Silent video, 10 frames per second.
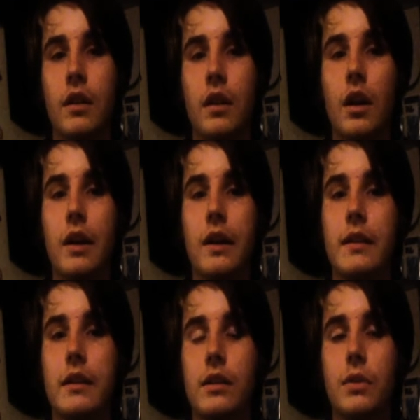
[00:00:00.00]

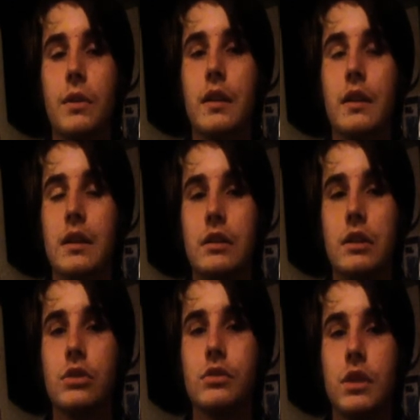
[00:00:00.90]
Harley Quinn is
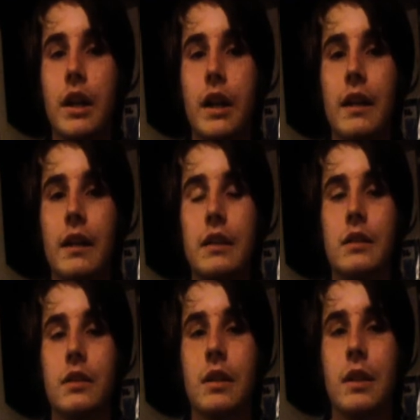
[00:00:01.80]
just crying and he's
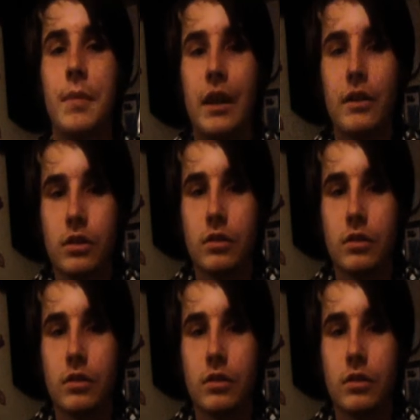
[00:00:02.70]
just in the back